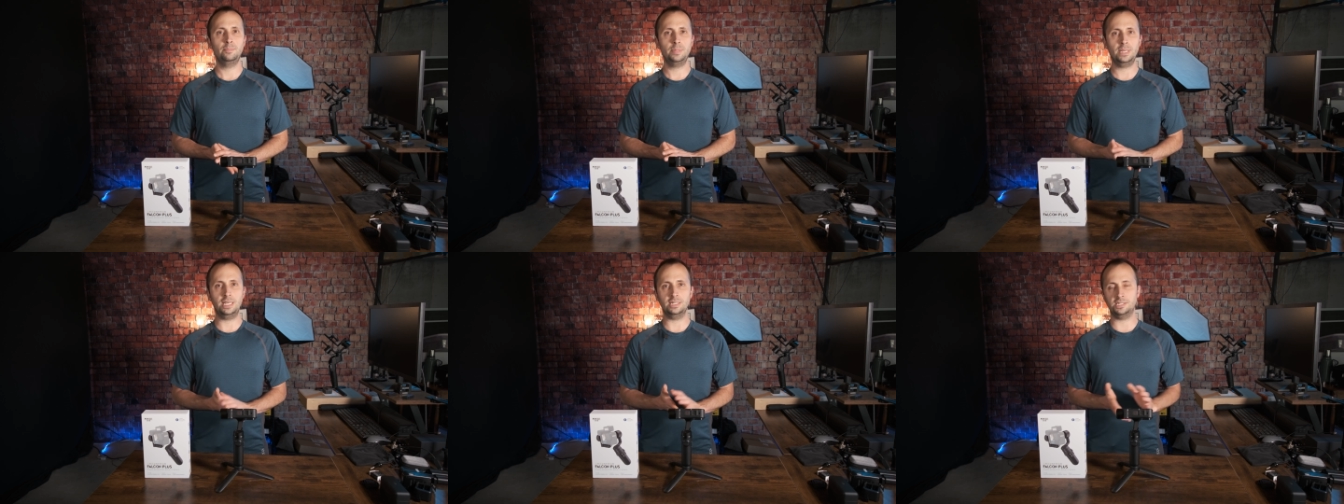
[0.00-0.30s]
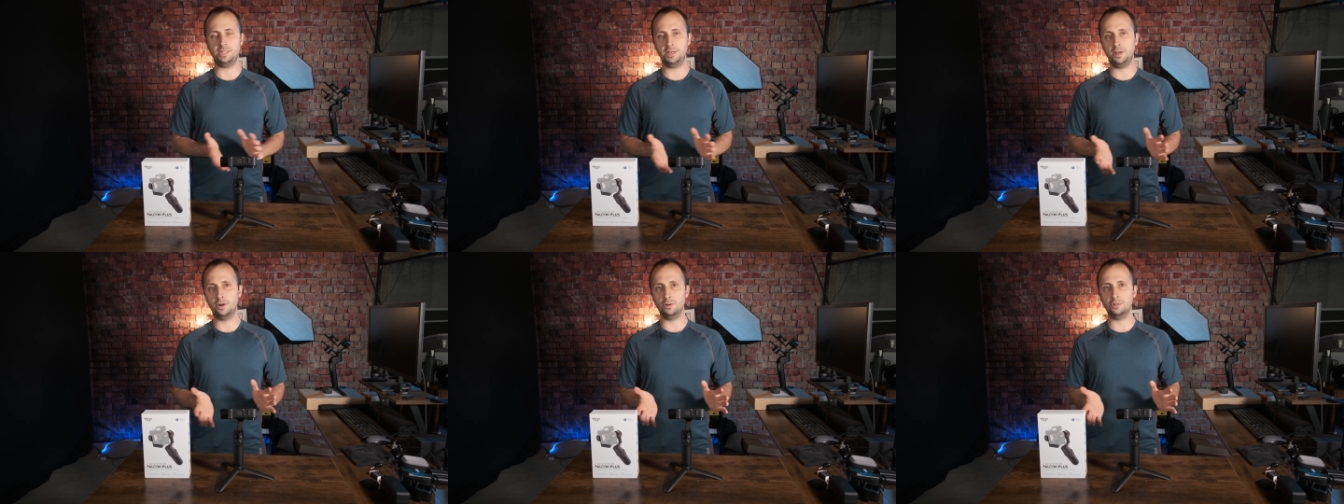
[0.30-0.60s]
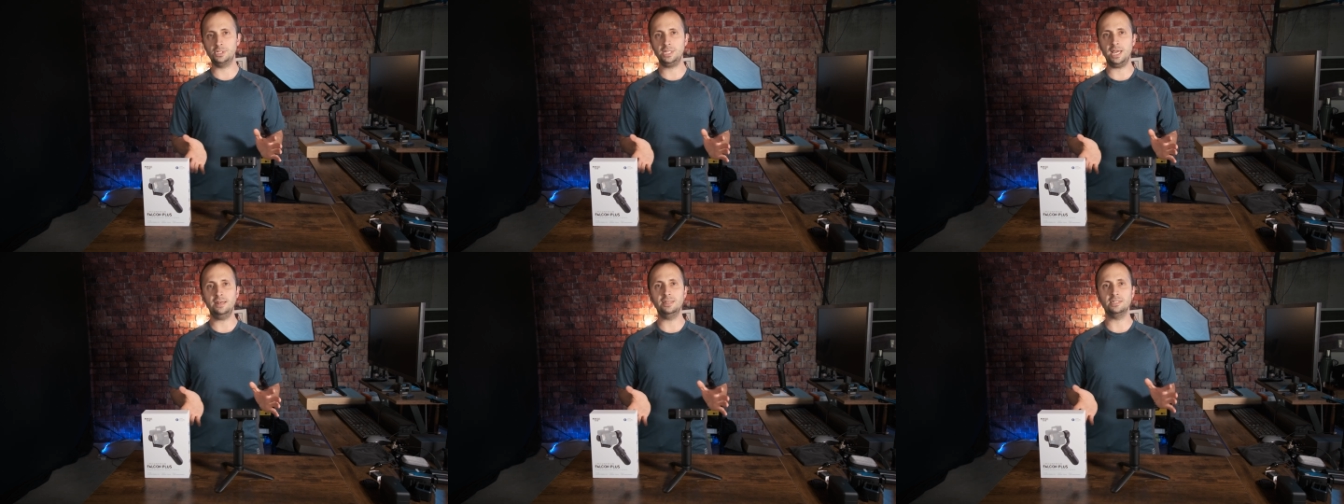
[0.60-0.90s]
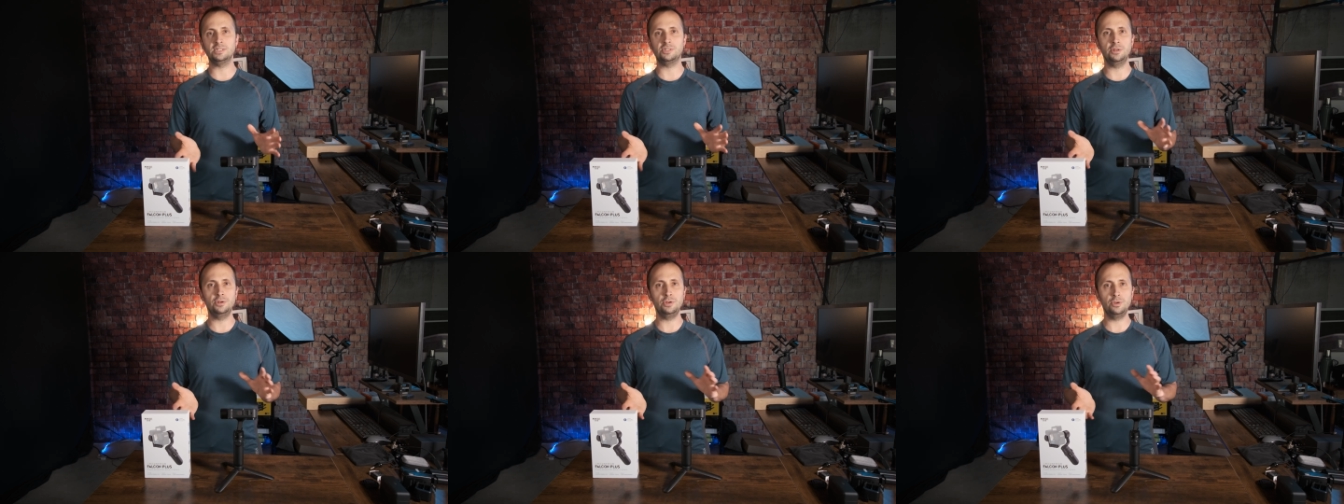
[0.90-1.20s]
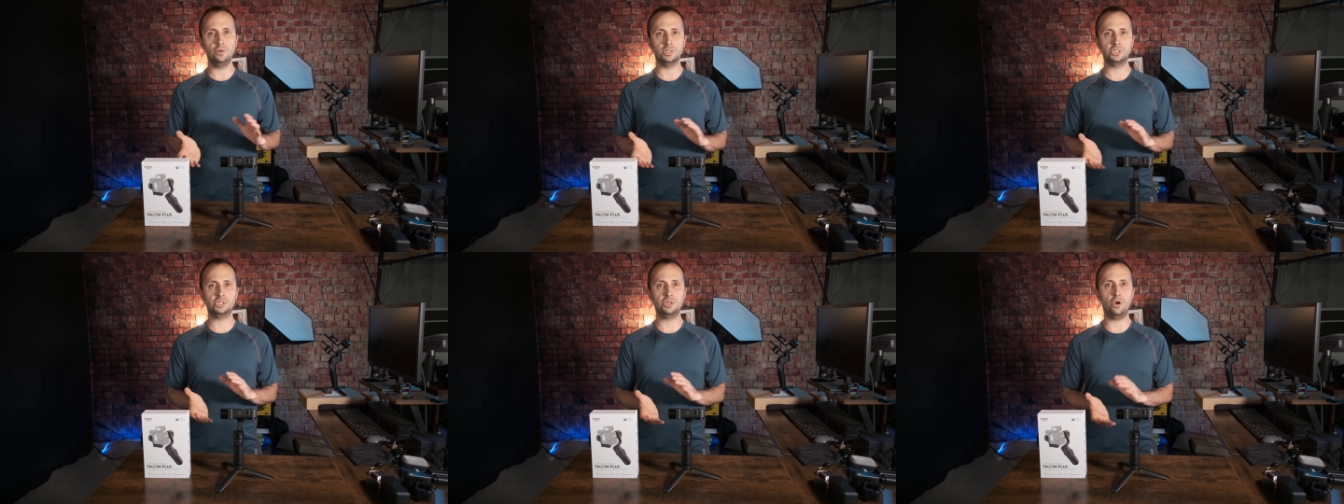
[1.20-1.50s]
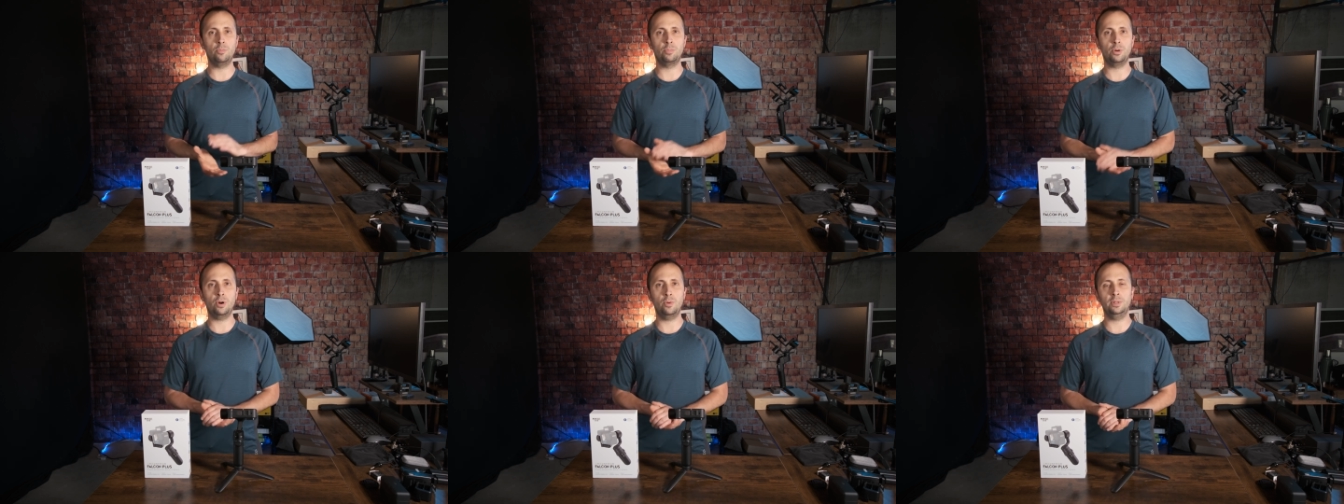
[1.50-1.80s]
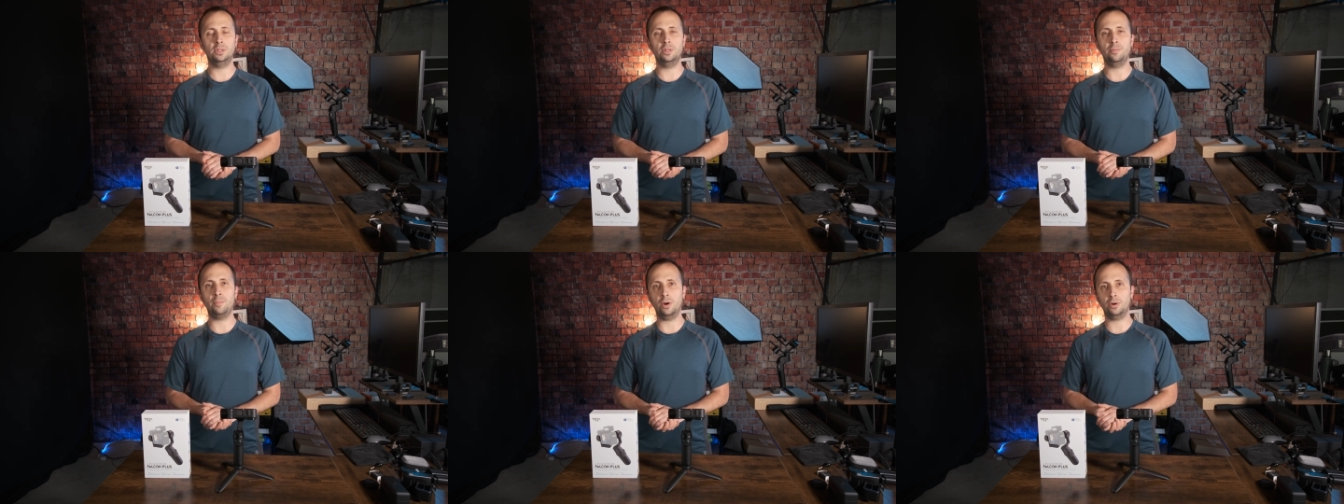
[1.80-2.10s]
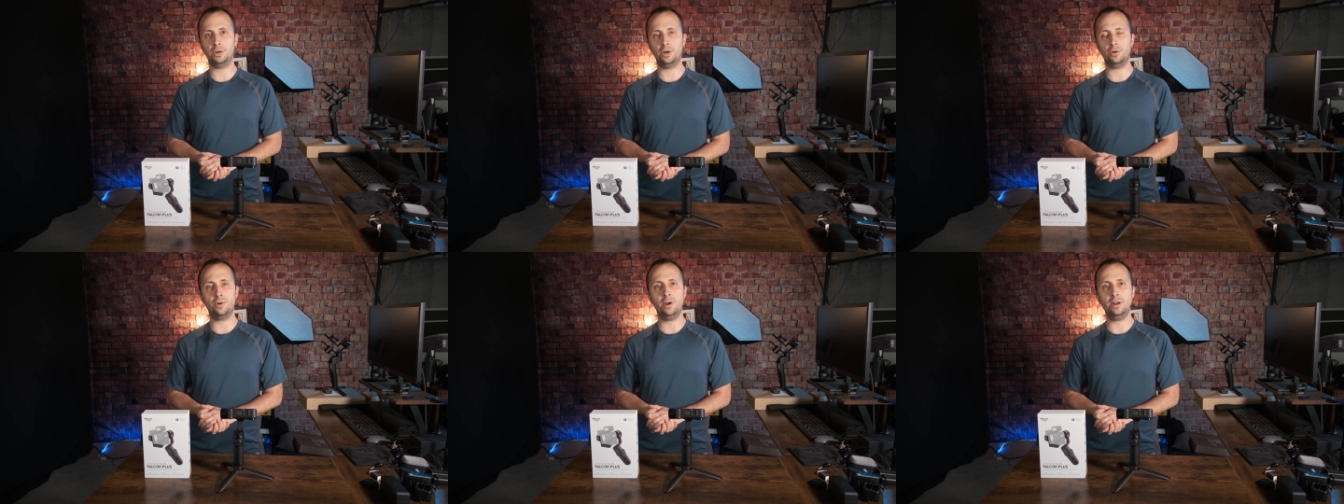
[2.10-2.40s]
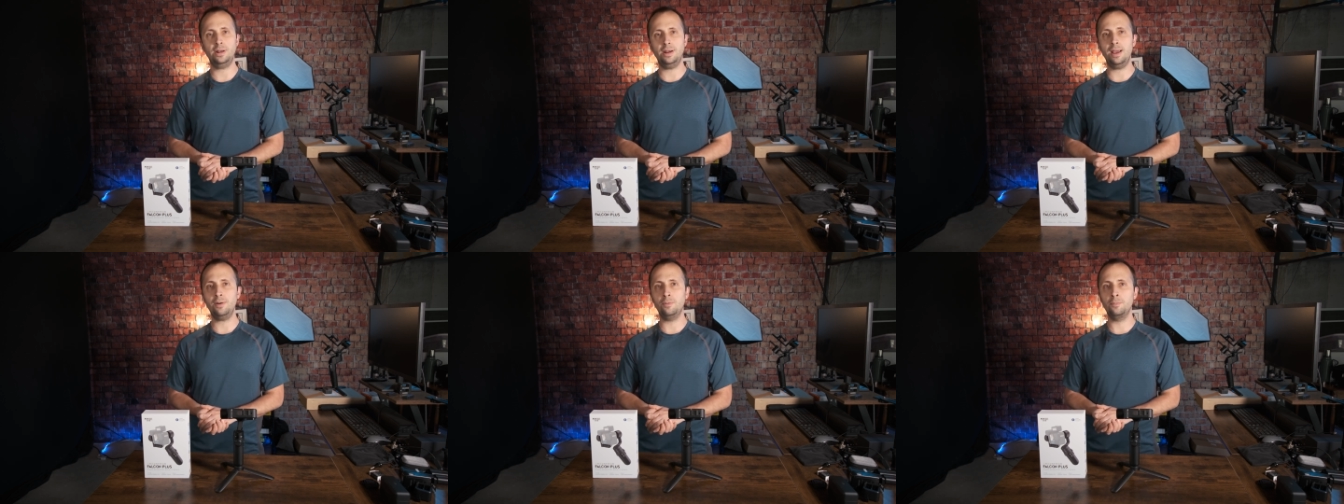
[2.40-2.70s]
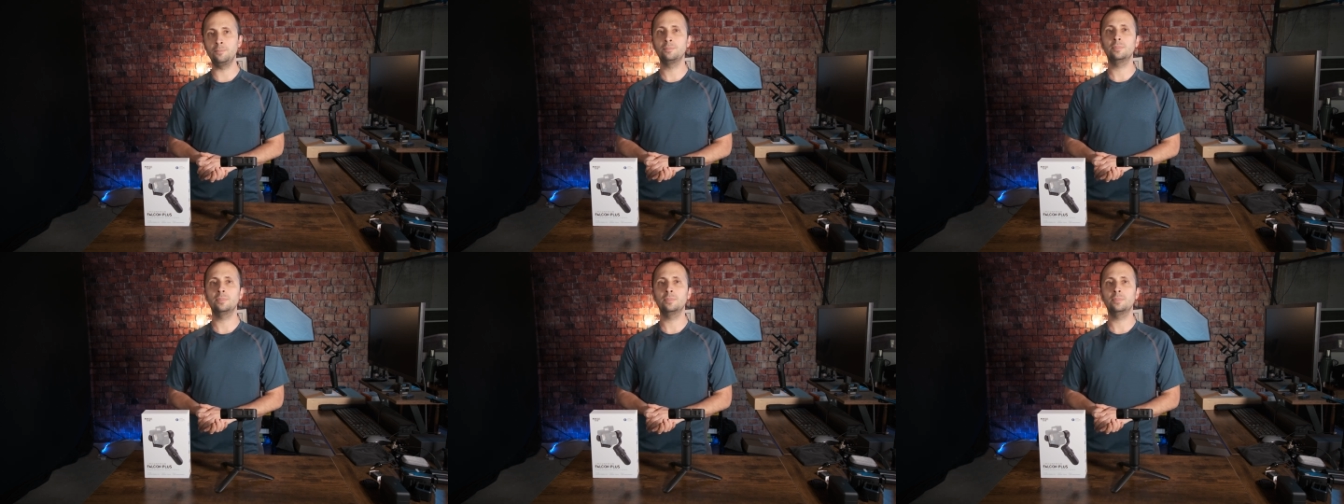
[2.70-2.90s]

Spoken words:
because the Hero 10 is the newest GoPro on the market right now,